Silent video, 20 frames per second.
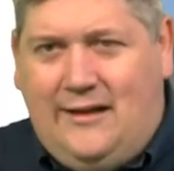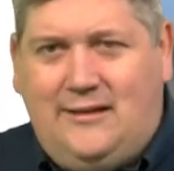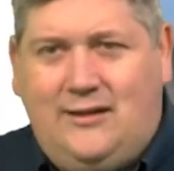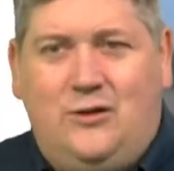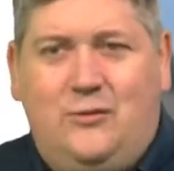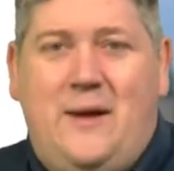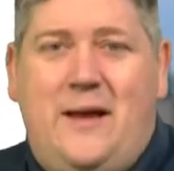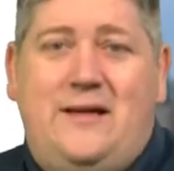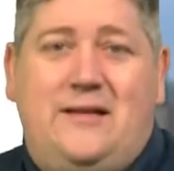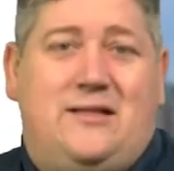So
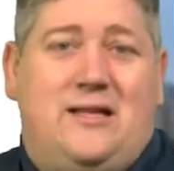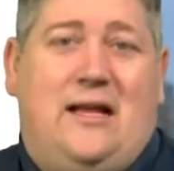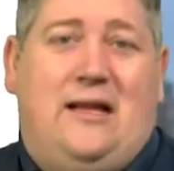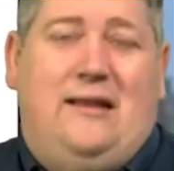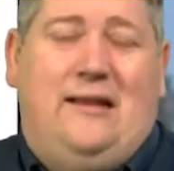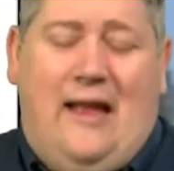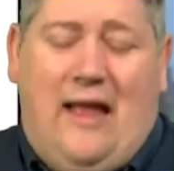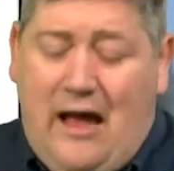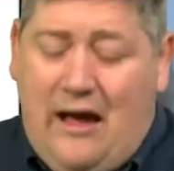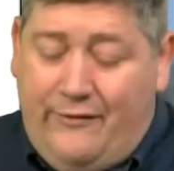it'll make you start
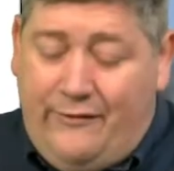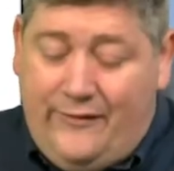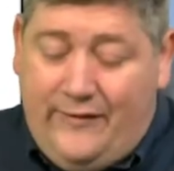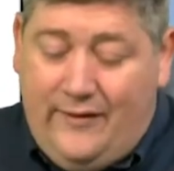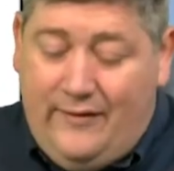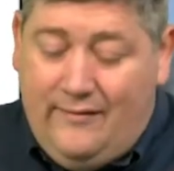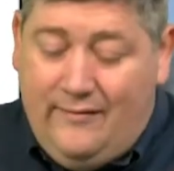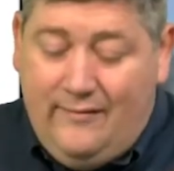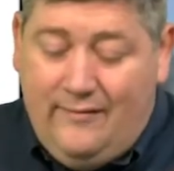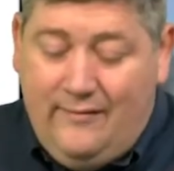
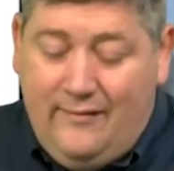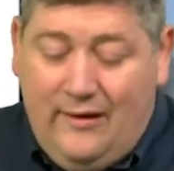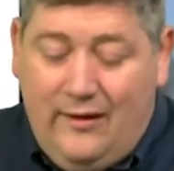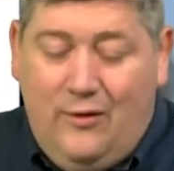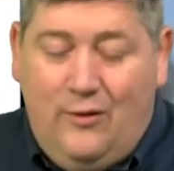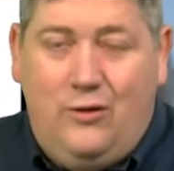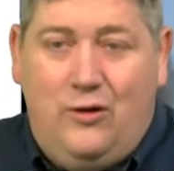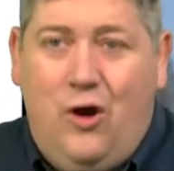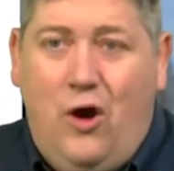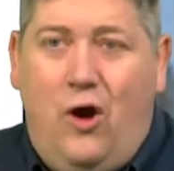laughing. You
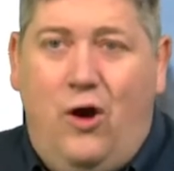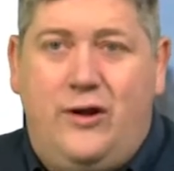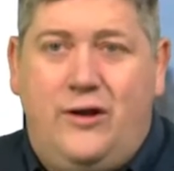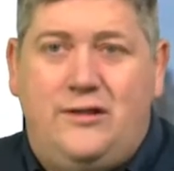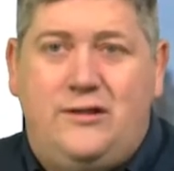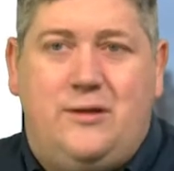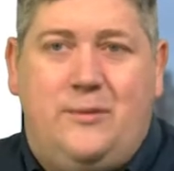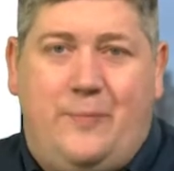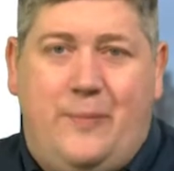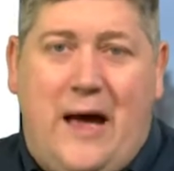know, God
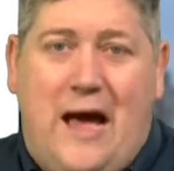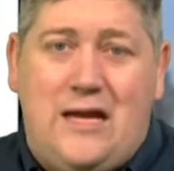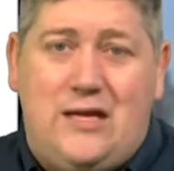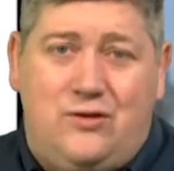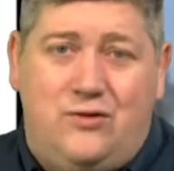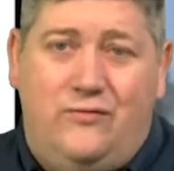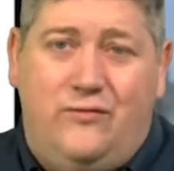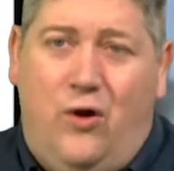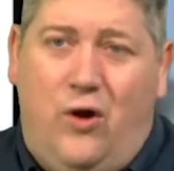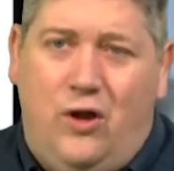is the
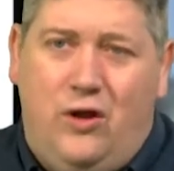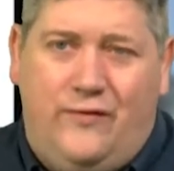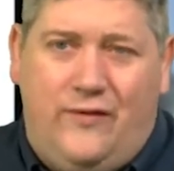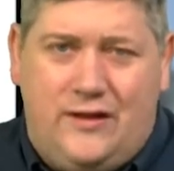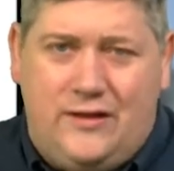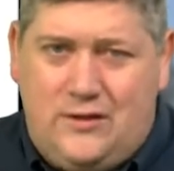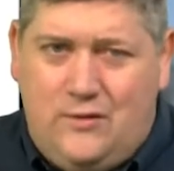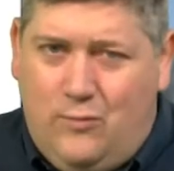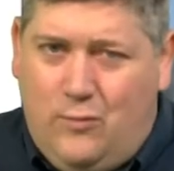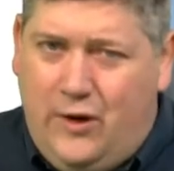pastor of all of
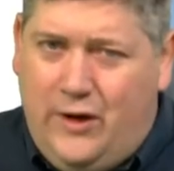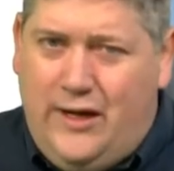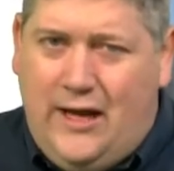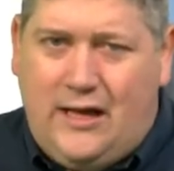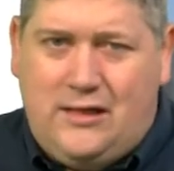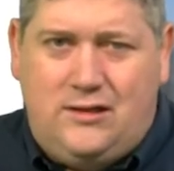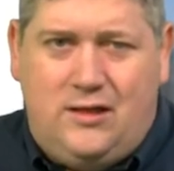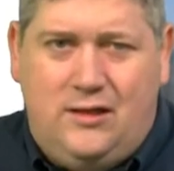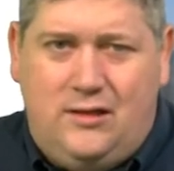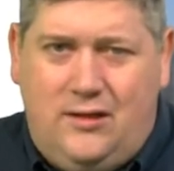us and what he
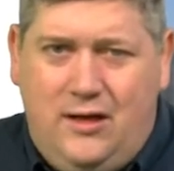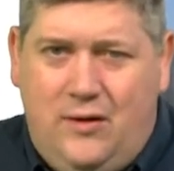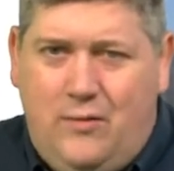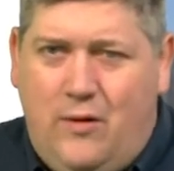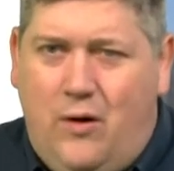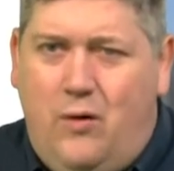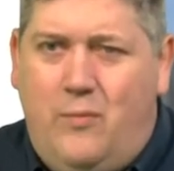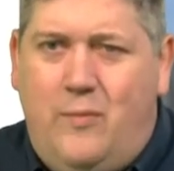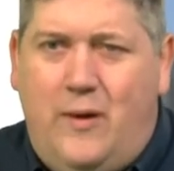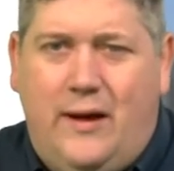has to deal
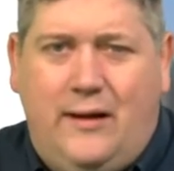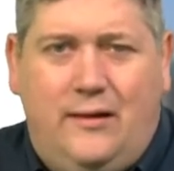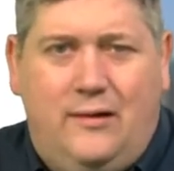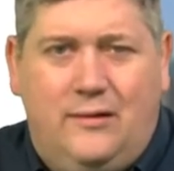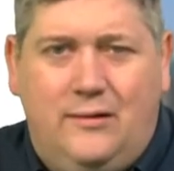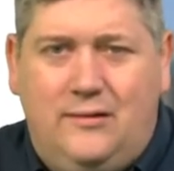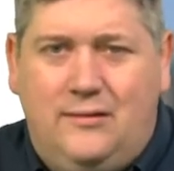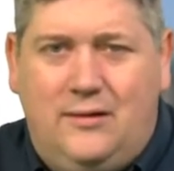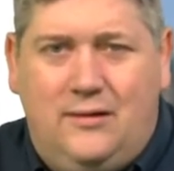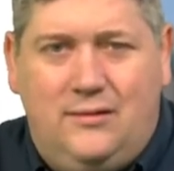oh my
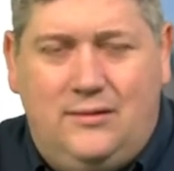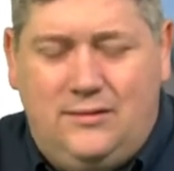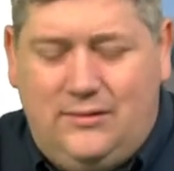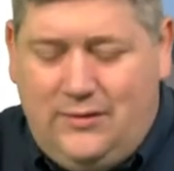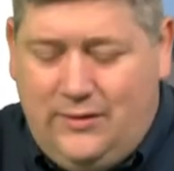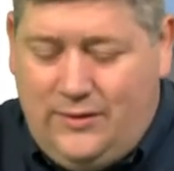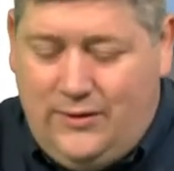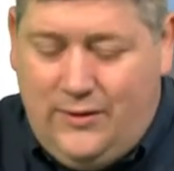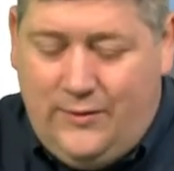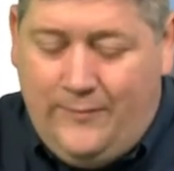goodness,
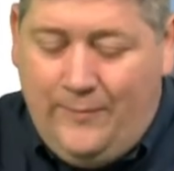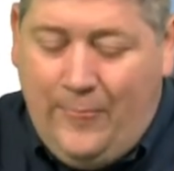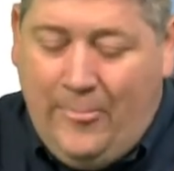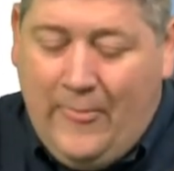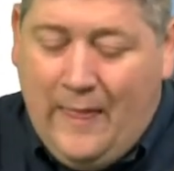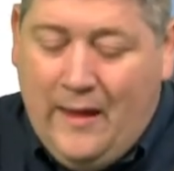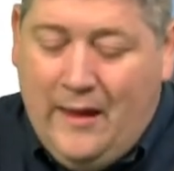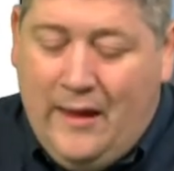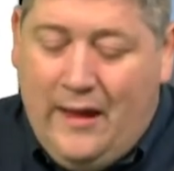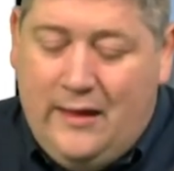you know.
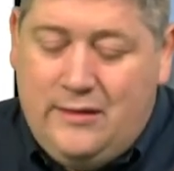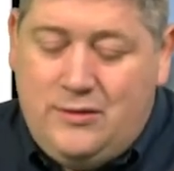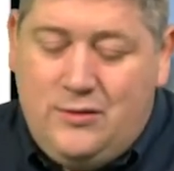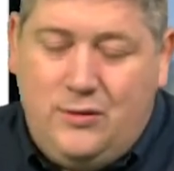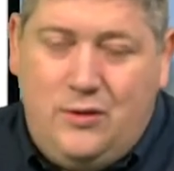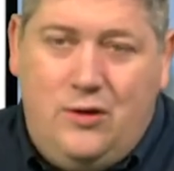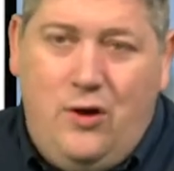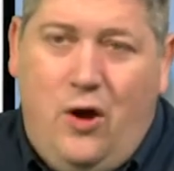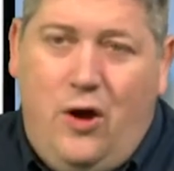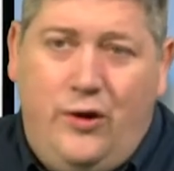And
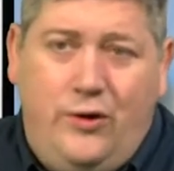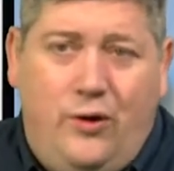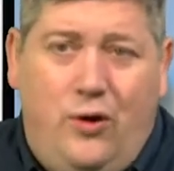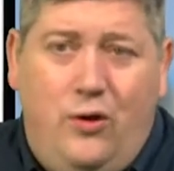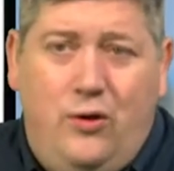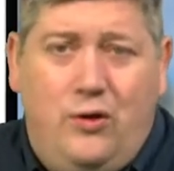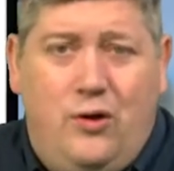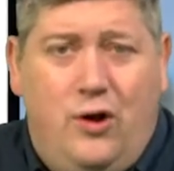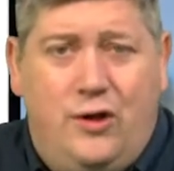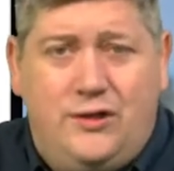so God,
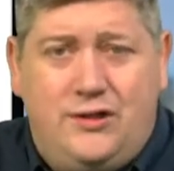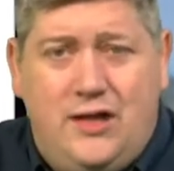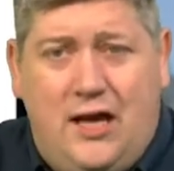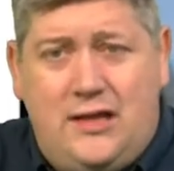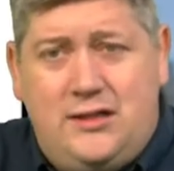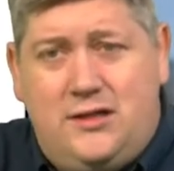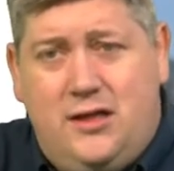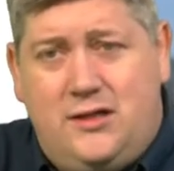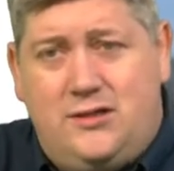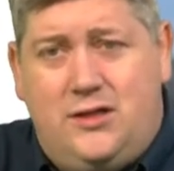all God's
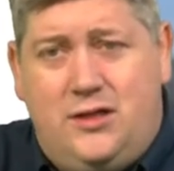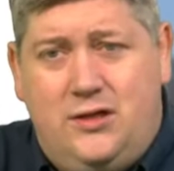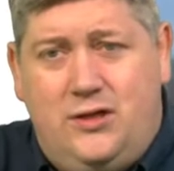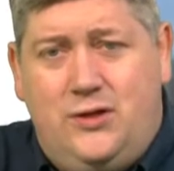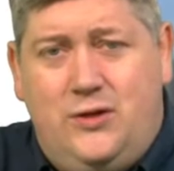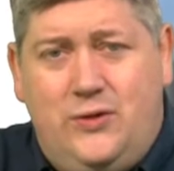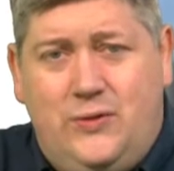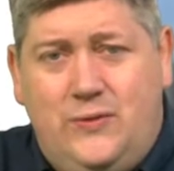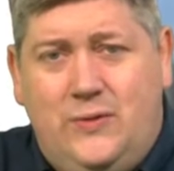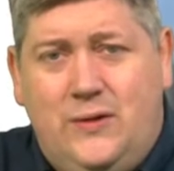asking us to
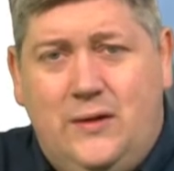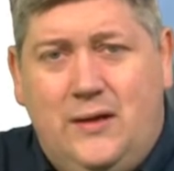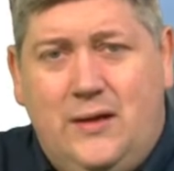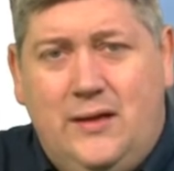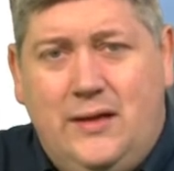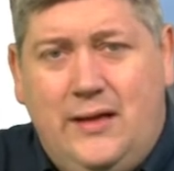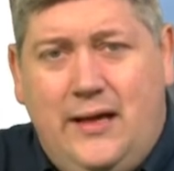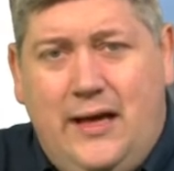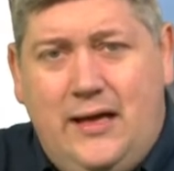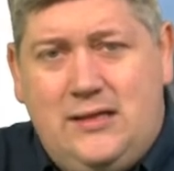do
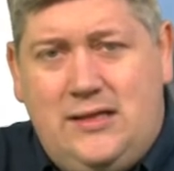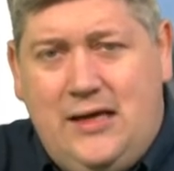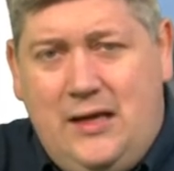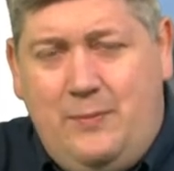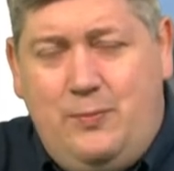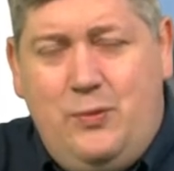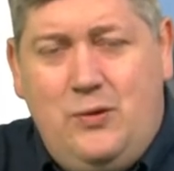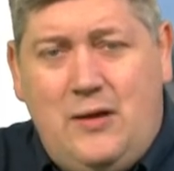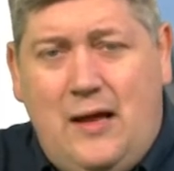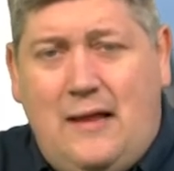is he
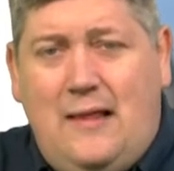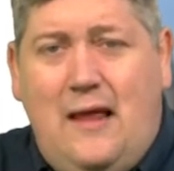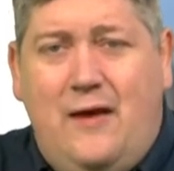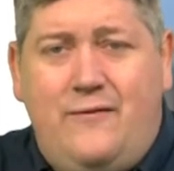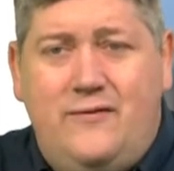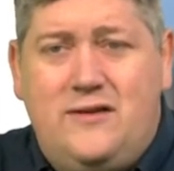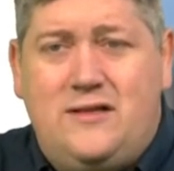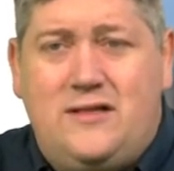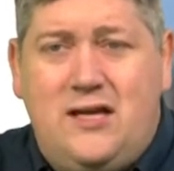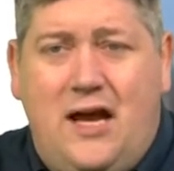put that
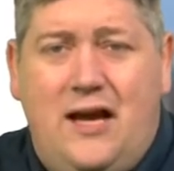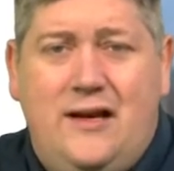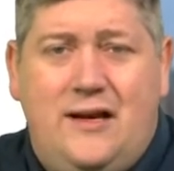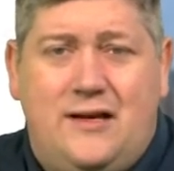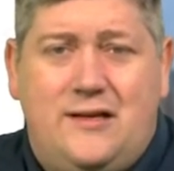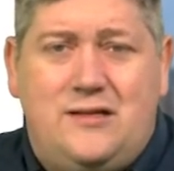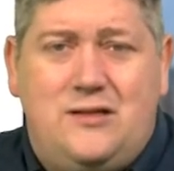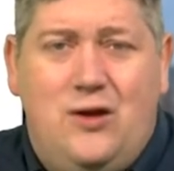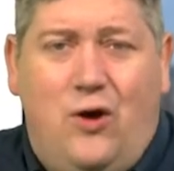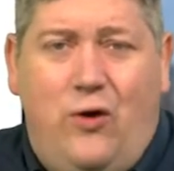love inside
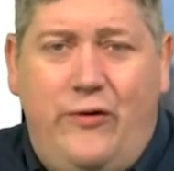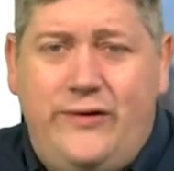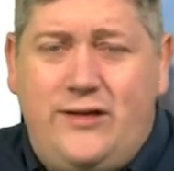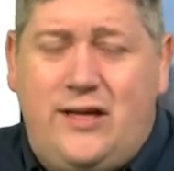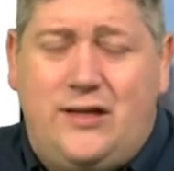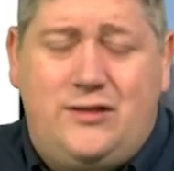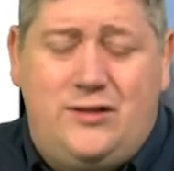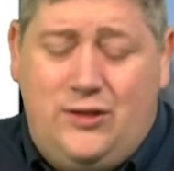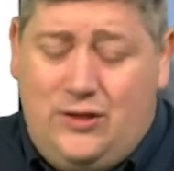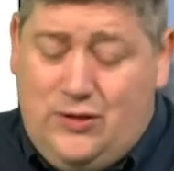us. All he's
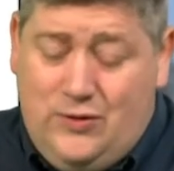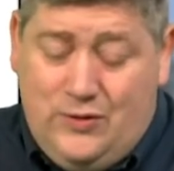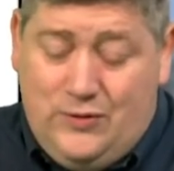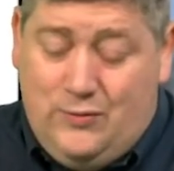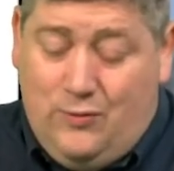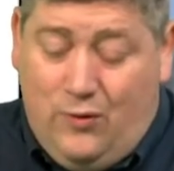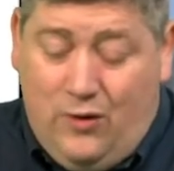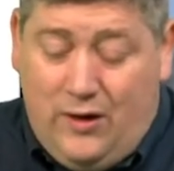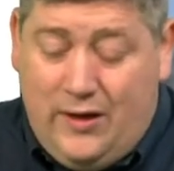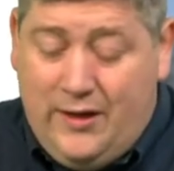asking us to do
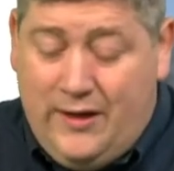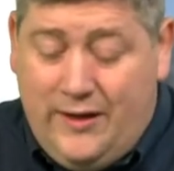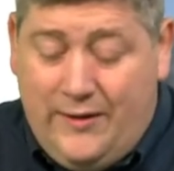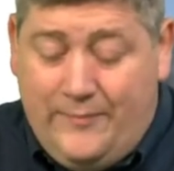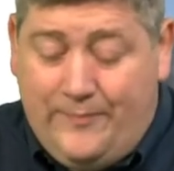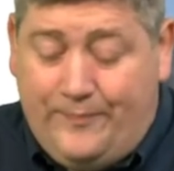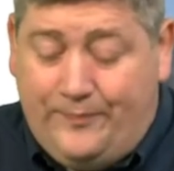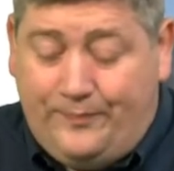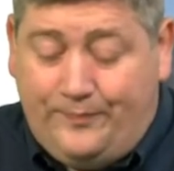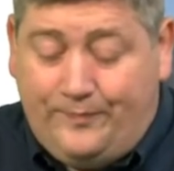is walk in it.